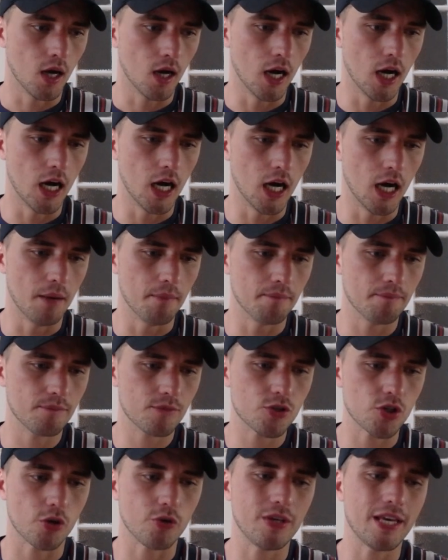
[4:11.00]

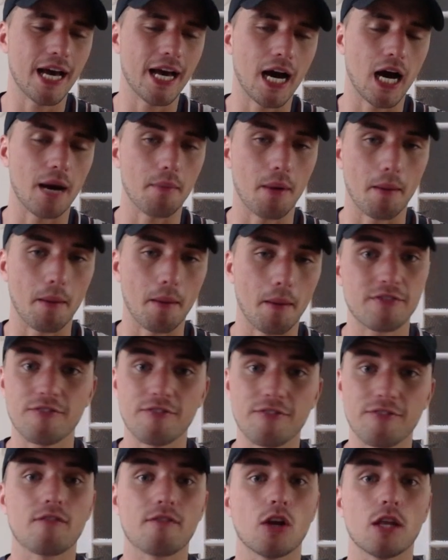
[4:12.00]
So yeah, I'm a big
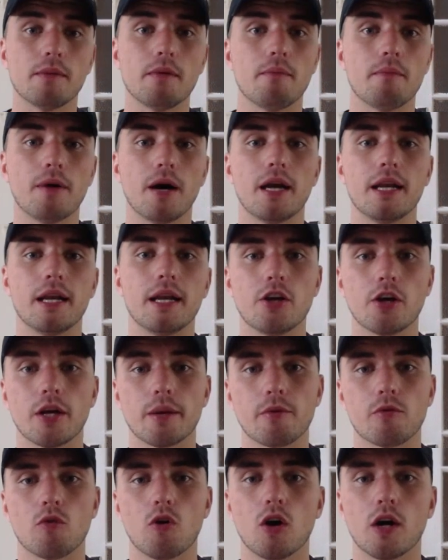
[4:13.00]
fan of Oli McBurnie, don't
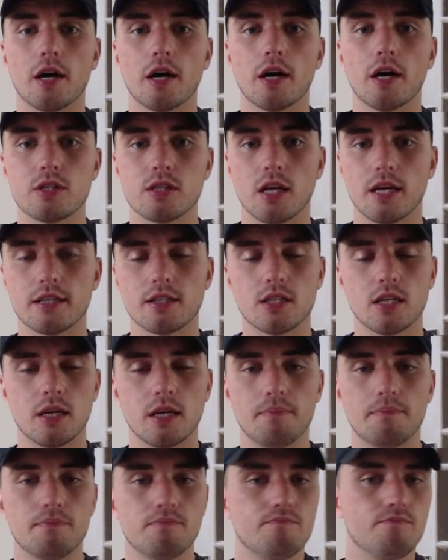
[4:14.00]
get me wrong. I always liked
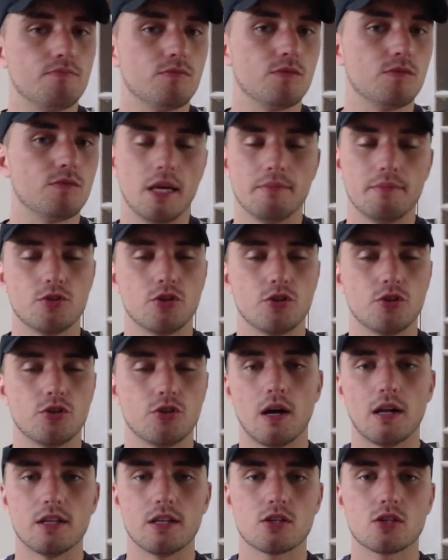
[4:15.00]
him to do
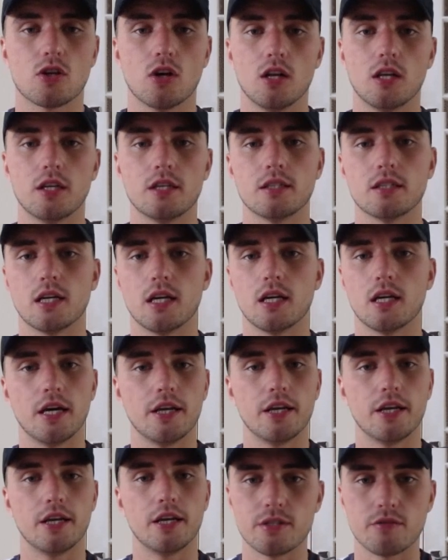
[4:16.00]
well in Scotland. I
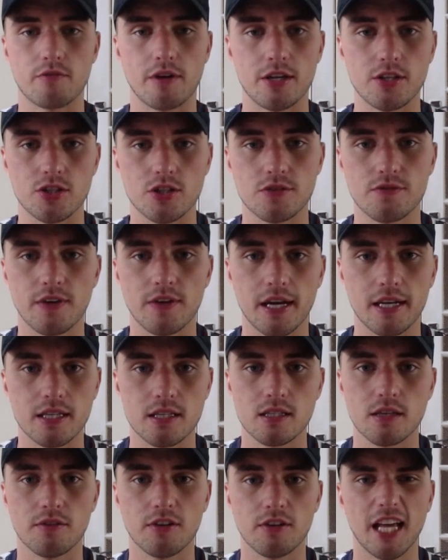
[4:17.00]
know he's a Rangers fan and
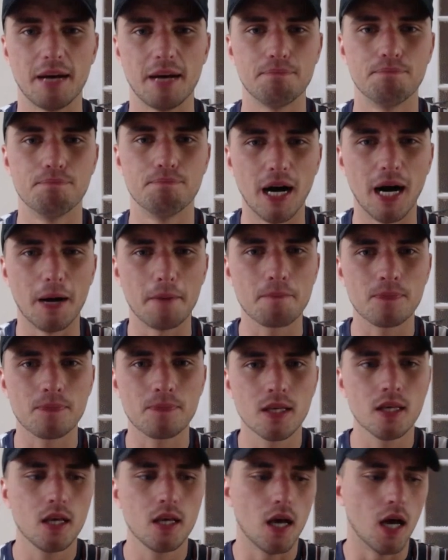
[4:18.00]
stuff like that. But
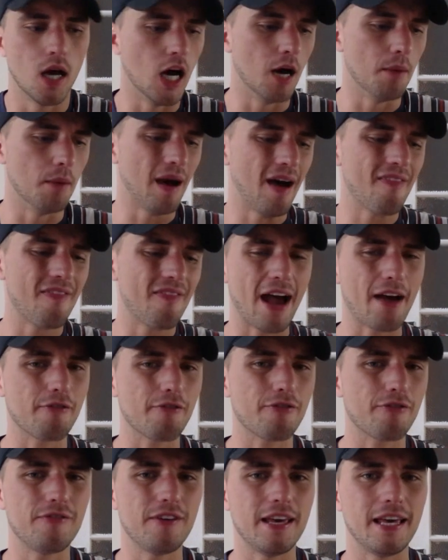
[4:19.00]
at that
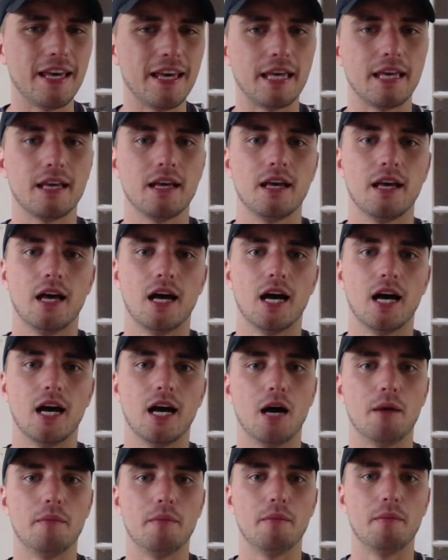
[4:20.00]
fee,
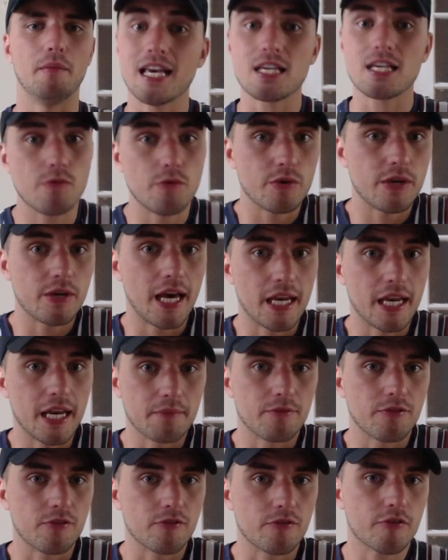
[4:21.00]
unless we were getting
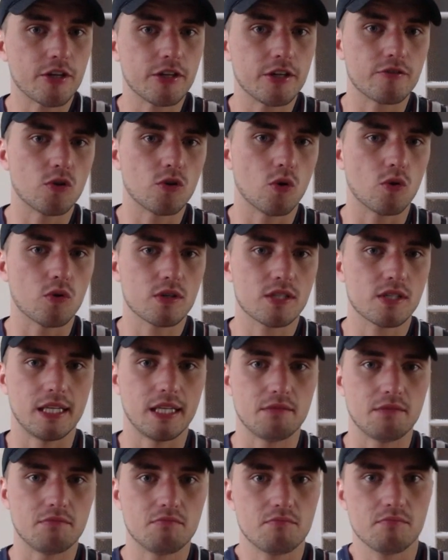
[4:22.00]
him for free, of course, and
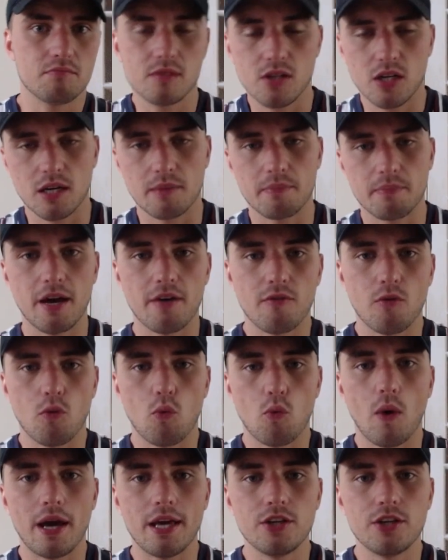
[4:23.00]
he took a bit of a
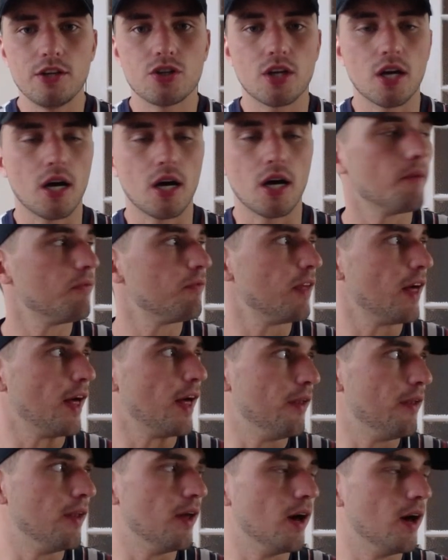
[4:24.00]
wage cut,
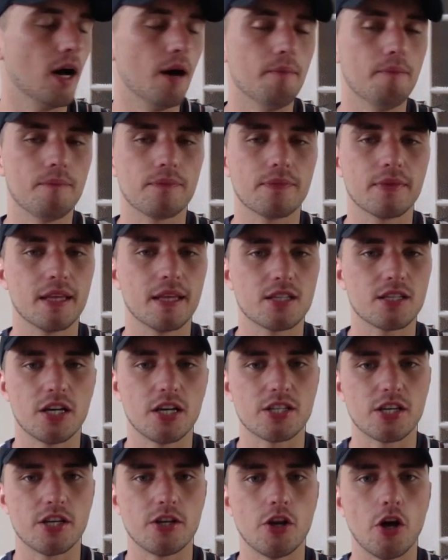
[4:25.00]
then it's
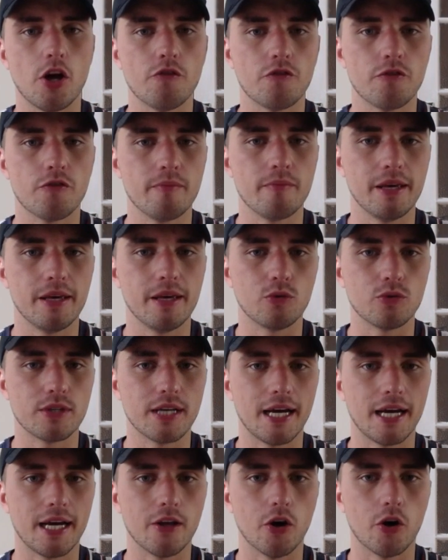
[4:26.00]
a no for me all
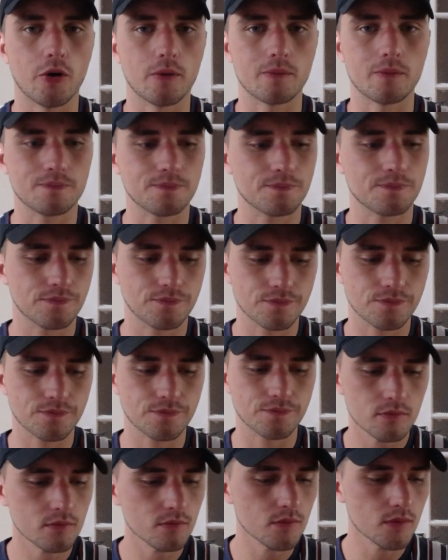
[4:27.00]
day long.
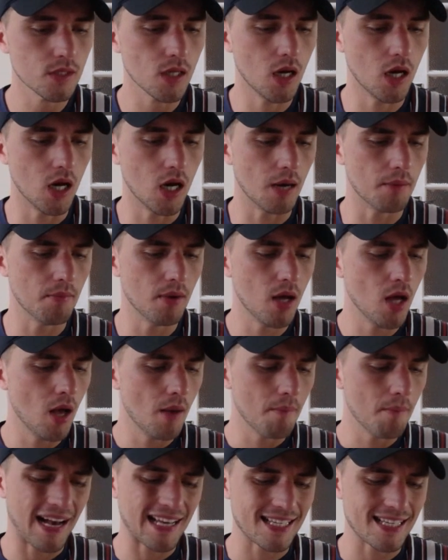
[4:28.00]
But
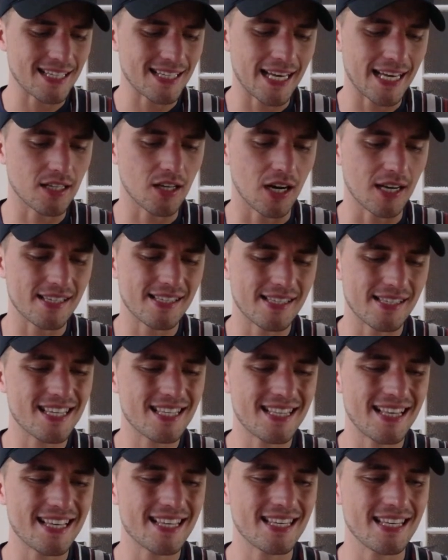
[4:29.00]
as I said, guys,
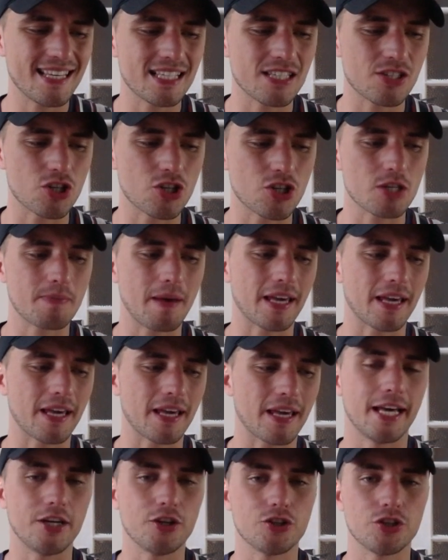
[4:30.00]
this is just
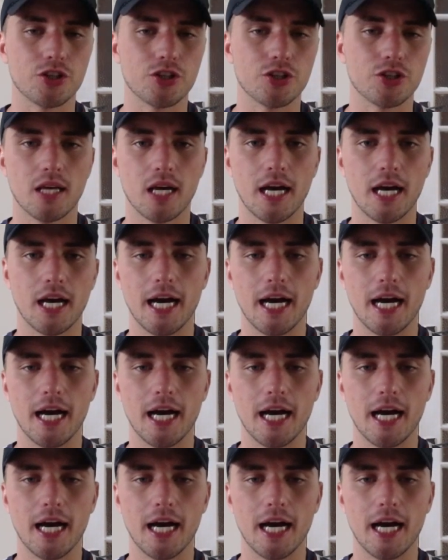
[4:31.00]
speculation.